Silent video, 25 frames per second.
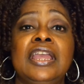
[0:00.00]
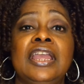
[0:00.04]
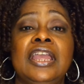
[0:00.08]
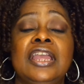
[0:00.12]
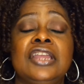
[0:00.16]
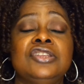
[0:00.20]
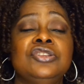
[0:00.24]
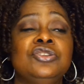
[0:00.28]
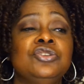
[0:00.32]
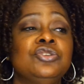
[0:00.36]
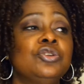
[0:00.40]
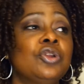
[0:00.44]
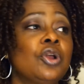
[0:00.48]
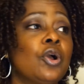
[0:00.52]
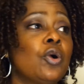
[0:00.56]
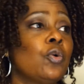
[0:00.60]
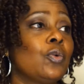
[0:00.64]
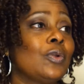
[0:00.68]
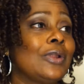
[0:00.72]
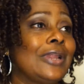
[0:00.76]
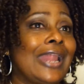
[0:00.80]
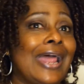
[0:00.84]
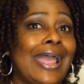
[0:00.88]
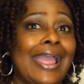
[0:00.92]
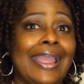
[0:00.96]
and you
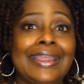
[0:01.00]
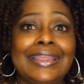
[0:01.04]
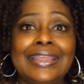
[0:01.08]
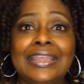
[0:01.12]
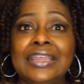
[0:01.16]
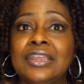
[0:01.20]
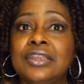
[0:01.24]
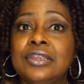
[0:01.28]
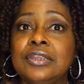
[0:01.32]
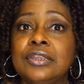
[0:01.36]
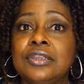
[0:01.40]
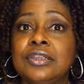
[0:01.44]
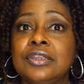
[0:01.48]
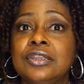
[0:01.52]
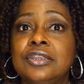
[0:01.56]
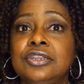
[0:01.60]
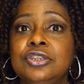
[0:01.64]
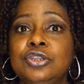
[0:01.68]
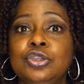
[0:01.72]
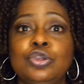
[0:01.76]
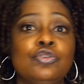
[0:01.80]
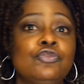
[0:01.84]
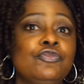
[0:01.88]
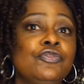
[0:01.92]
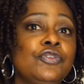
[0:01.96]
don't like it,
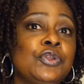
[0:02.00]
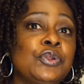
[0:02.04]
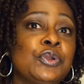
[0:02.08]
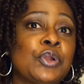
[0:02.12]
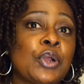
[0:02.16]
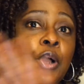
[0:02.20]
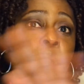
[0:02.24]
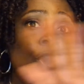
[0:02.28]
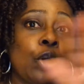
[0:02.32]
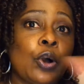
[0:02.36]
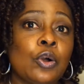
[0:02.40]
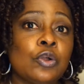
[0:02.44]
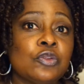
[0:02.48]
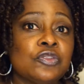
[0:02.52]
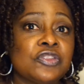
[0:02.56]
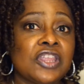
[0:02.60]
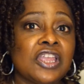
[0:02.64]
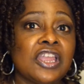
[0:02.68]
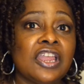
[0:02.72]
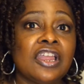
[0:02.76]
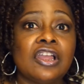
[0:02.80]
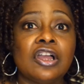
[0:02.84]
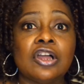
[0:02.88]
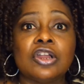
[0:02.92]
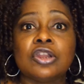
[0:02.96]
you view the whole
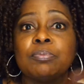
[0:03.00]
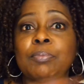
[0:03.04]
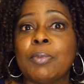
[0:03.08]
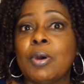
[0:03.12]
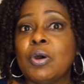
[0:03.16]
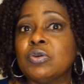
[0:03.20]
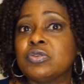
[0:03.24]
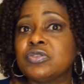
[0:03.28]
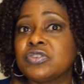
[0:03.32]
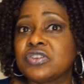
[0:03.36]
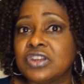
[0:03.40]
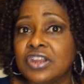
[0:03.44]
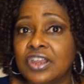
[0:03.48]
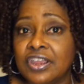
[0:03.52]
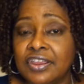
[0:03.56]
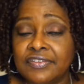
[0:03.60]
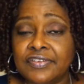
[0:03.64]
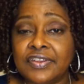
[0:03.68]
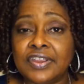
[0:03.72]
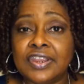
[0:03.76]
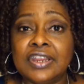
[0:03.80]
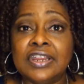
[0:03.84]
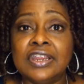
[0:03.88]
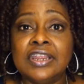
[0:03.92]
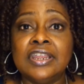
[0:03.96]
thing on most
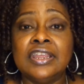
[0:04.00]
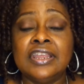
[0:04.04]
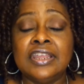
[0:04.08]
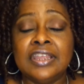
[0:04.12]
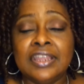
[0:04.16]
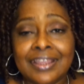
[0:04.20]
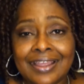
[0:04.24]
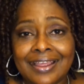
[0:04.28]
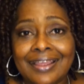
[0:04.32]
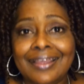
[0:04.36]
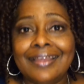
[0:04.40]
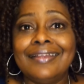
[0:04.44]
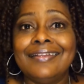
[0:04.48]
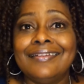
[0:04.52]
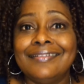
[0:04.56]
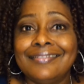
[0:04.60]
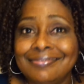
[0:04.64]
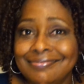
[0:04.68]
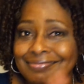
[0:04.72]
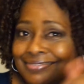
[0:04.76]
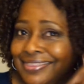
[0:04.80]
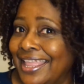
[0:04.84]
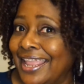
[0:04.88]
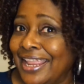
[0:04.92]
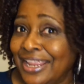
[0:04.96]
of it,
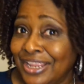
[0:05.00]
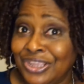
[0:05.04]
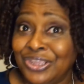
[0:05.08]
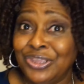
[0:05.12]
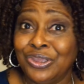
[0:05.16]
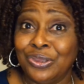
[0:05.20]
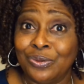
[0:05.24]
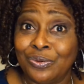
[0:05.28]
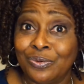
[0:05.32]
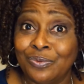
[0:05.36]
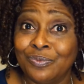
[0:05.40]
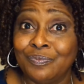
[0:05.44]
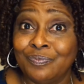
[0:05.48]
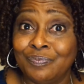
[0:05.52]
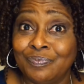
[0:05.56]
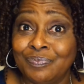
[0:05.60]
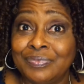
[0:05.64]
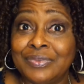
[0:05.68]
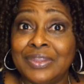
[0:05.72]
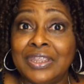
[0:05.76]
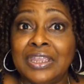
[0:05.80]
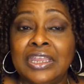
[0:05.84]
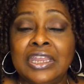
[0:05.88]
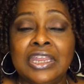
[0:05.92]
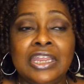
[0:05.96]
thank
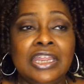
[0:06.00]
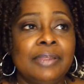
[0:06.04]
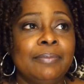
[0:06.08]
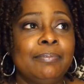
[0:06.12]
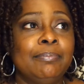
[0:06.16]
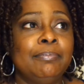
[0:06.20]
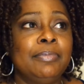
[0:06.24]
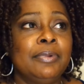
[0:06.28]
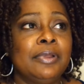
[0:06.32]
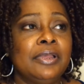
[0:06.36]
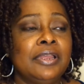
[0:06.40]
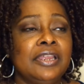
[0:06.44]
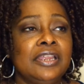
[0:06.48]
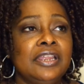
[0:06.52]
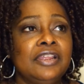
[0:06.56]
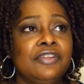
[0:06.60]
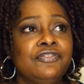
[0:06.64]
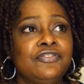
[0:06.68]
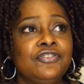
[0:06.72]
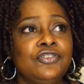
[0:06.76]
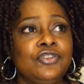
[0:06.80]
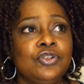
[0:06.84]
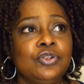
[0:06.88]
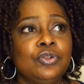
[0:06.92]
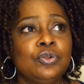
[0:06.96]
you. If,
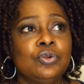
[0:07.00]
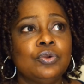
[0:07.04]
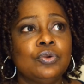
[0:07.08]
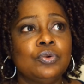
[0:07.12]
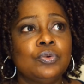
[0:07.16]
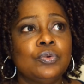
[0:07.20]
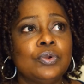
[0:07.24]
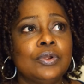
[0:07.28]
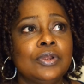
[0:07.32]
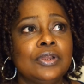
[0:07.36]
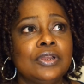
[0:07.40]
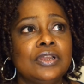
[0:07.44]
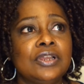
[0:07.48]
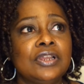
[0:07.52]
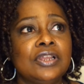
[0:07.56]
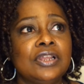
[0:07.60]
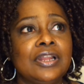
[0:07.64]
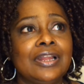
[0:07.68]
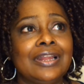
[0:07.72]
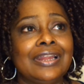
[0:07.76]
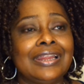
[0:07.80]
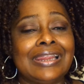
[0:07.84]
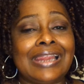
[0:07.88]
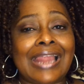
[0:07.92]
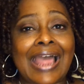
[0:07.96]
if you
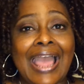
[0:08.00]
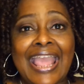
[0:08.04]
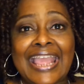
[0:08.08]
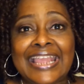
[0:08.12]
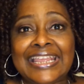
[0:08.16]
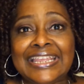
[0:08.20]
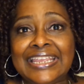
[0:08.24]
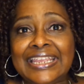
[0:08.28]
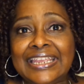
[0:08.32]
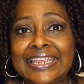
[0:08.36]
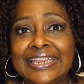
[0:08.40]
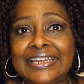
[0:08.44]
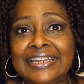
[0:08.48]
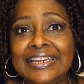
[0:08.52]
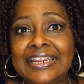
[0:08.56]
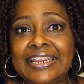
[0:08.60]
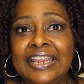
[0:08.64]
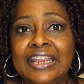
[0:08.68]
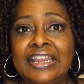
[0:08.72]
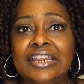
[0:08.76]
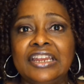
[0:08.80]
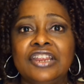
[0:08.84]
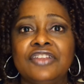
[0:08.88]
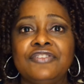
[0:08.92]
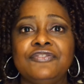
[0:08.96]
like it
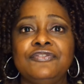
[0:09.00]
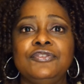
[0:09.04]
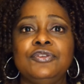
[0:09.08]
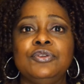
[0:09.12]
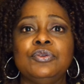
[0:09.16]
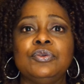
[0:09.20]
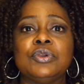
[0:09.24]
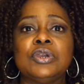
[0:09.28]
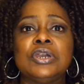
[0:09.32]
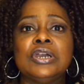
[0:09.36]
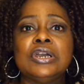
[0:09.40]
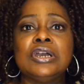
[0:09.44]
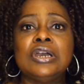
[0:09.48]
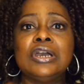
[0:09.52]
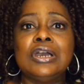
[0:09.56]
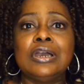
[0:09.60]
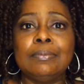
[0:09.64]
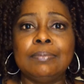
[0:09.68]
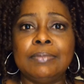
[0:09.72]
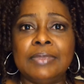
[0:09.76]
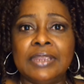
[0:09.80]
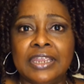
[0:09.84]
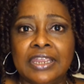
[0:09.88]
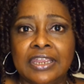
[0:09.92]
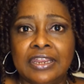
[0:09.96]
and if you
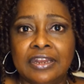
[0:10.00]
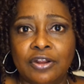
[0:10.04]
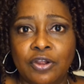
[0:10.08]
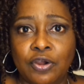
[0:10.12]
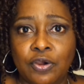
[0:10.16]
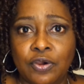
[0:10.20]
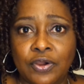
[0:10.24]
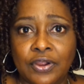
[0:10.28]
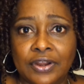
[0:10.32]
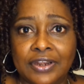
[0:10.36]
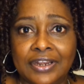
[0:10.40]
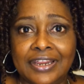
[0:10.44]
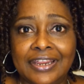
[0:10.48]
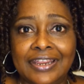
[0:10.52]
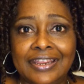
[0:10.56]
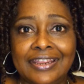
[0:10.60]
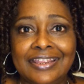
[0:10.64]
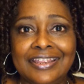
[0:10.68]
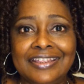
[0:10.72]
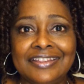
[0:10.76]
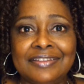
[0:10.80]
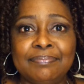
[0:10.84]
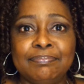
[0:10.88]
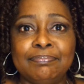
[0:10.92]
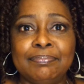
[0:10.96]
comment on it,
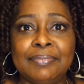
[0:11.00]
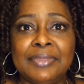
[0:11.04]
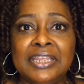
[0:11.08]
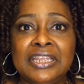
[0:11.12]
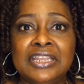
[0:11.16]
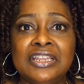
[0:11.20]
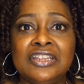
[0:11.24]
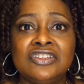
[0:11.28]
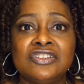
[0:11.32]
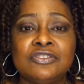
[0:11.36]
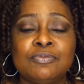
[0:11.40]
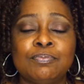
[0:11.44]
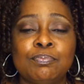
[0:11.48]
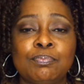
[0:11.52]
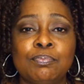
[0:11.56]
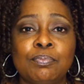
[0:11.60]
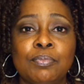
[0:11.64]
it means